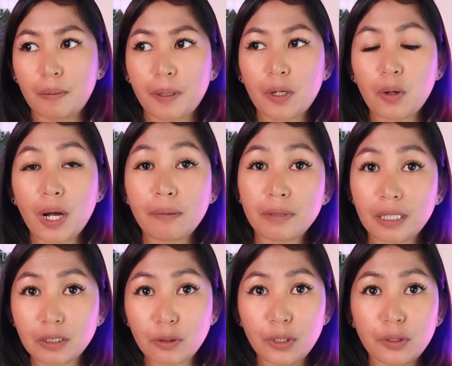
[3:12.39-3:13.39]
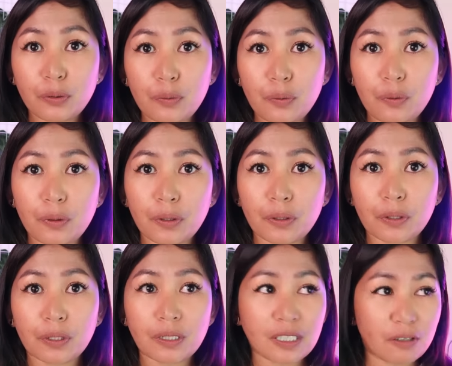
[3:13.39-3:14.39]
Pero, I'm not going to
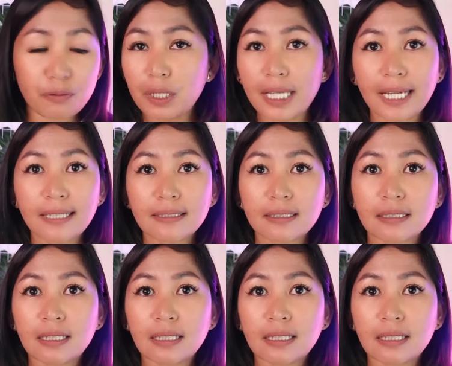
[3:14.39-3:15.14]
give you links,